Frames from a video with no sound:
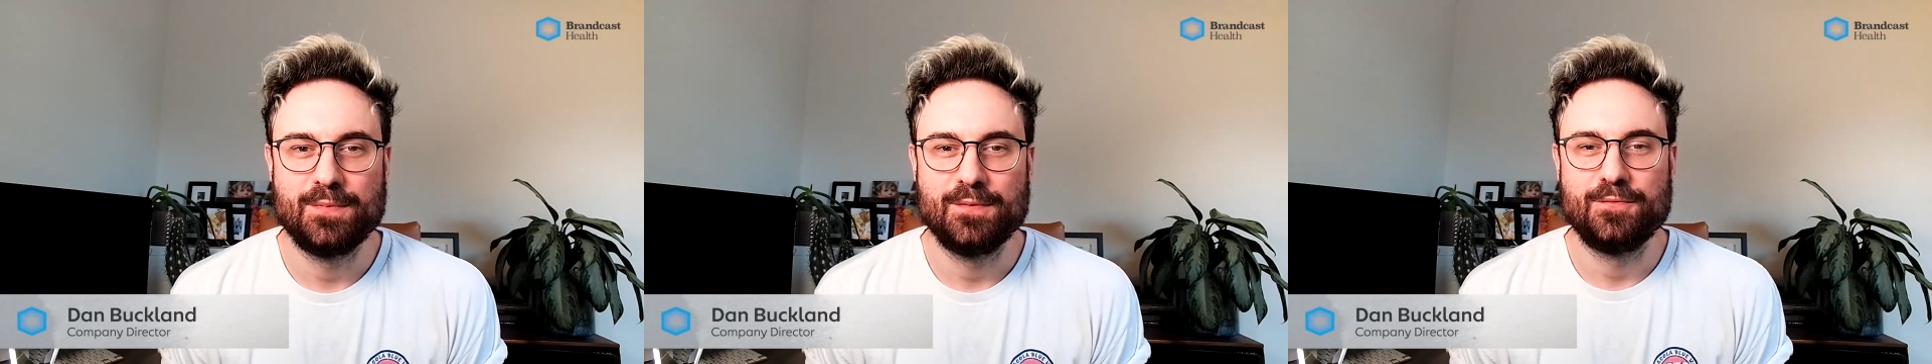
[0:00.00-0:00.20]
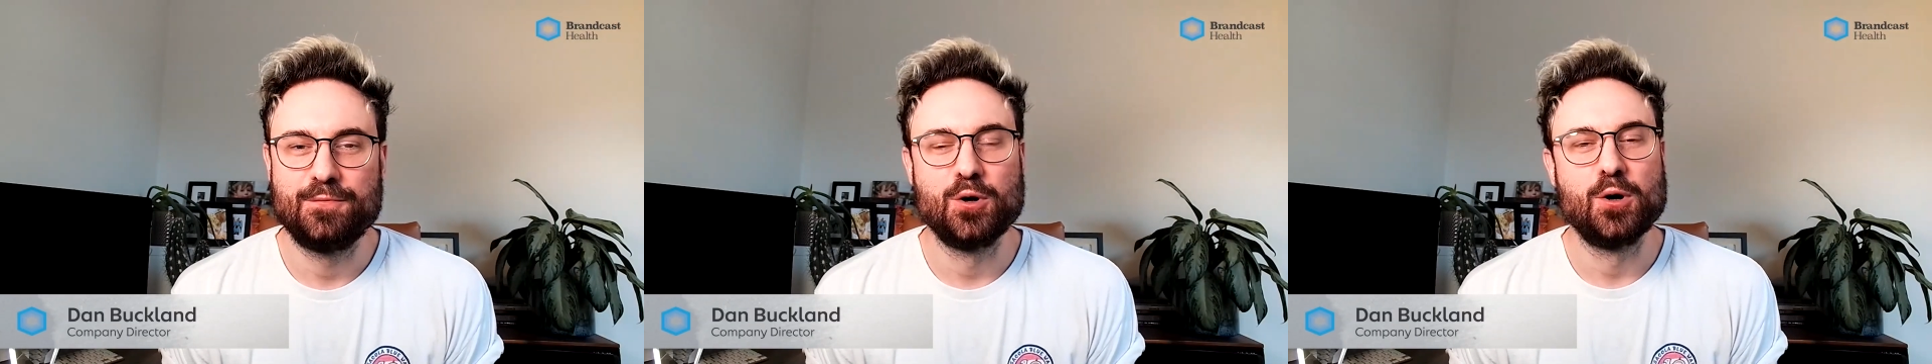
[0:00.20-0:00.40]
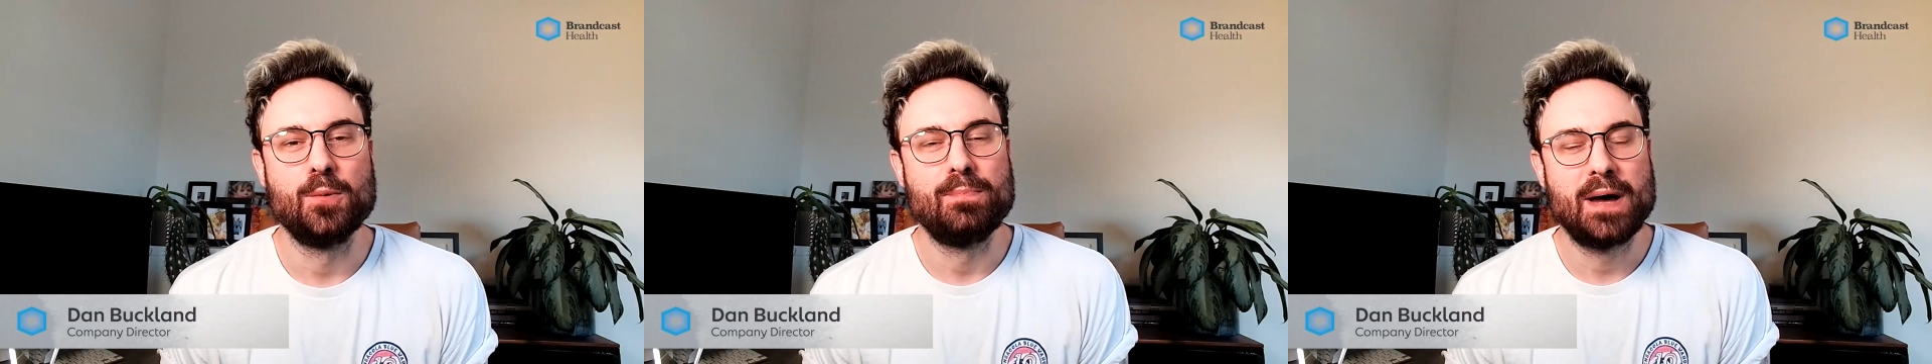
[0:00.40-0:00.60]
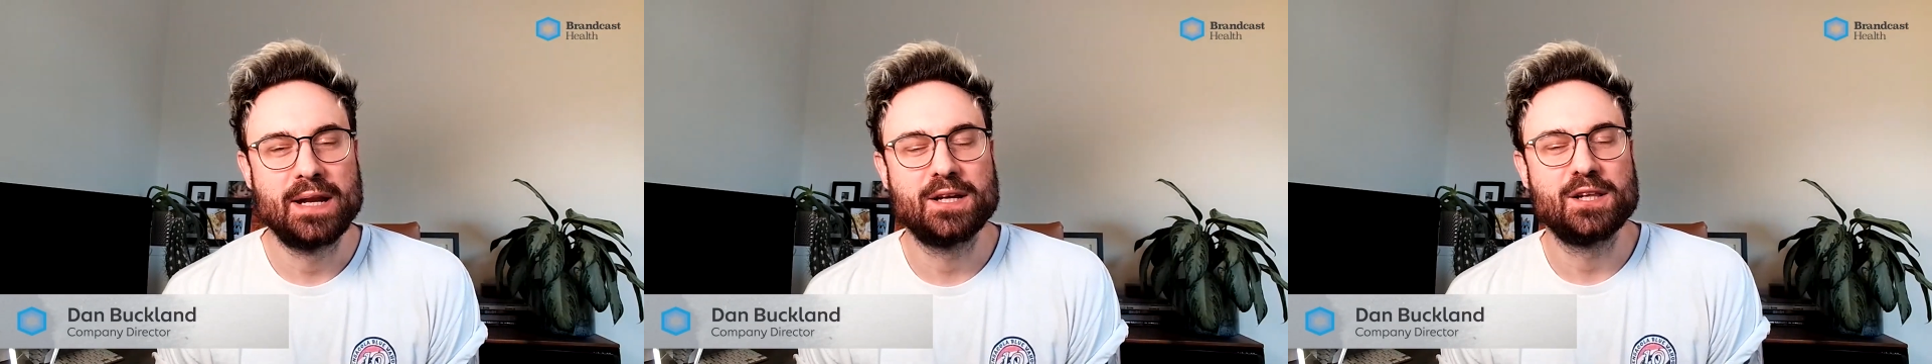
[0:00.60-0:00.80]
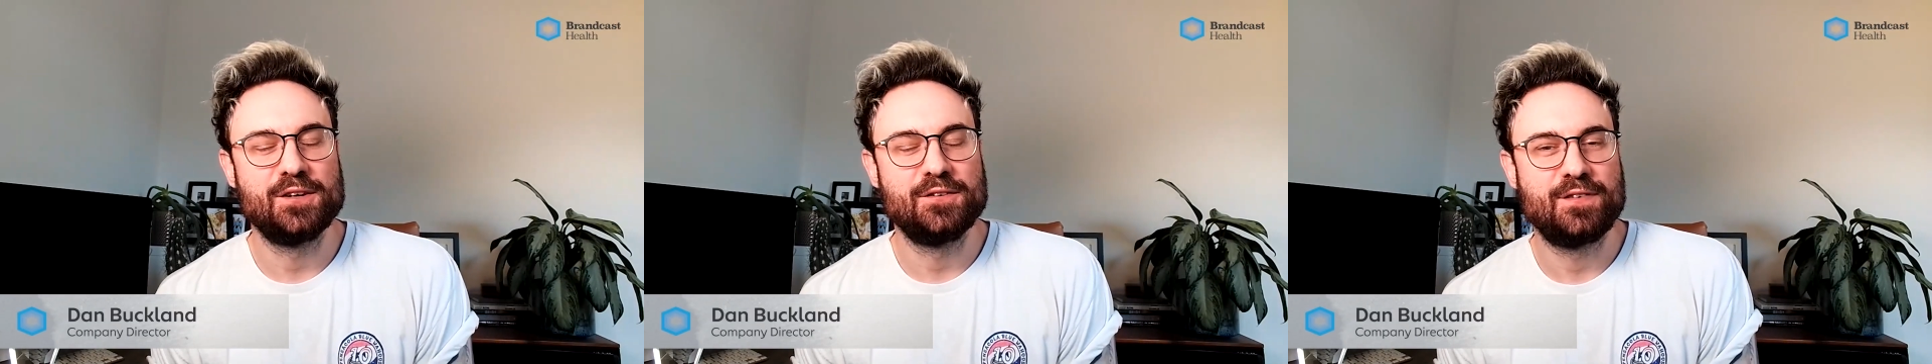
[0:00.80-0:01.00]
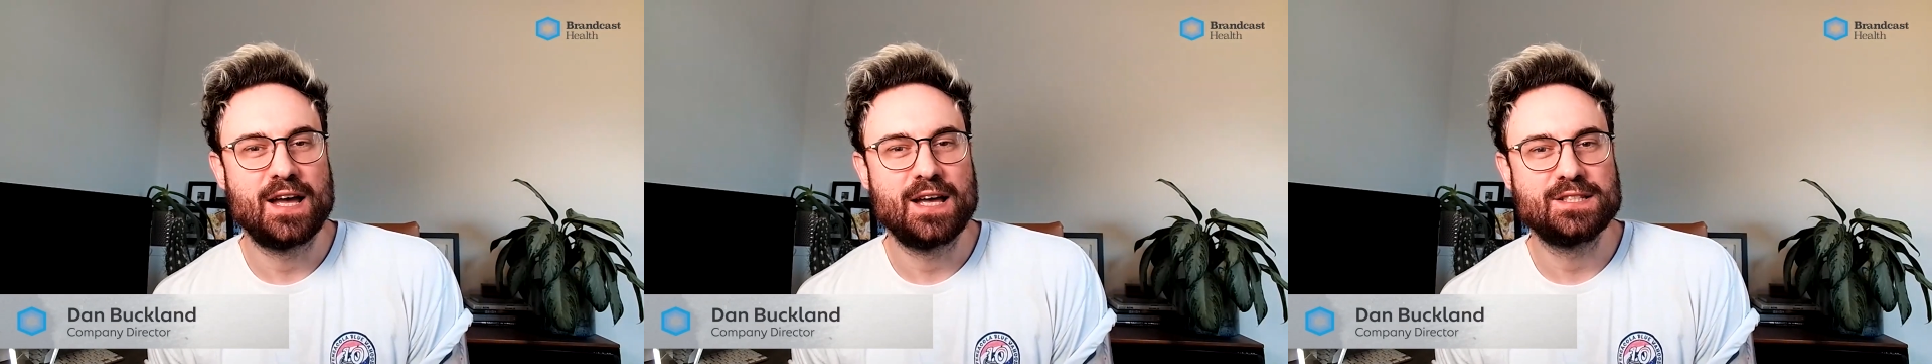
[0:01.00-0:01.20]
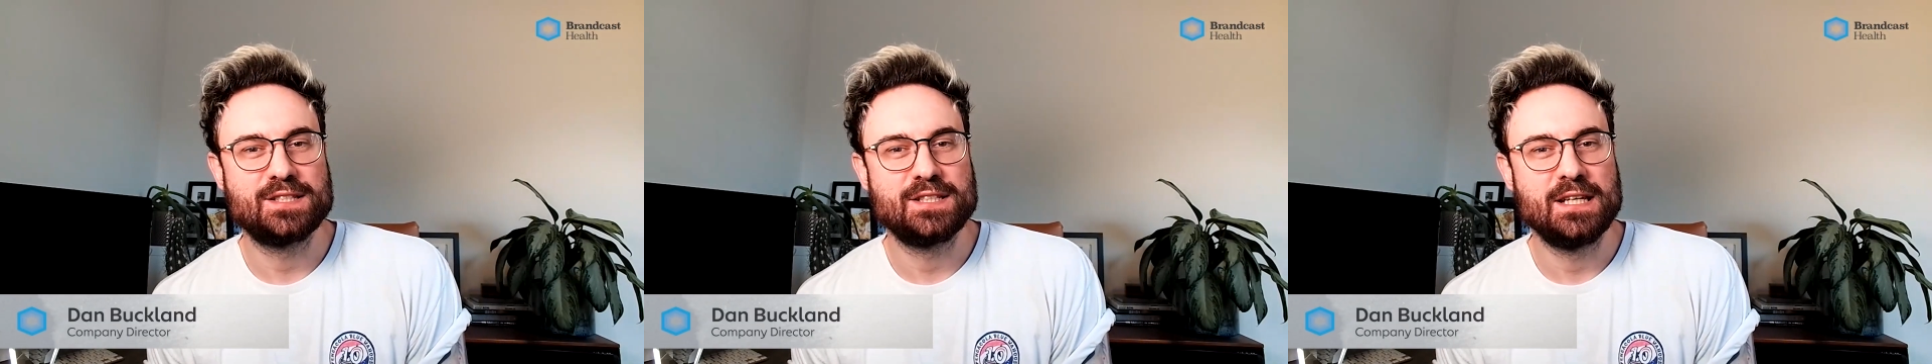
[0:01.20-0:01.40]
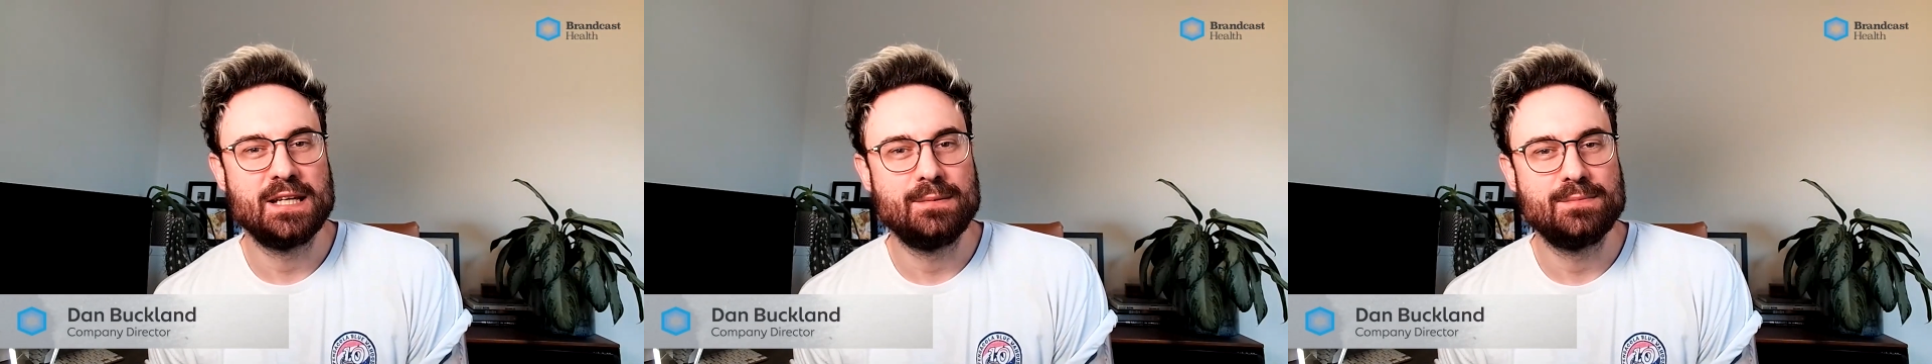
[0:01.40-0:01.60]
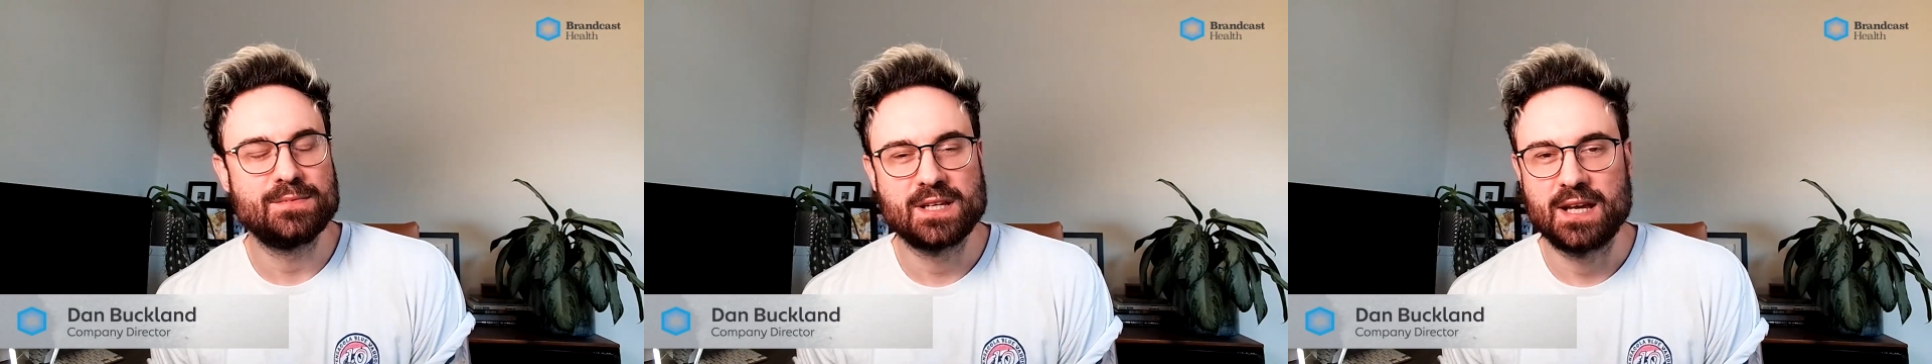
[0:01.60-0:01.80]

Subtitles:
for medical affairs teams,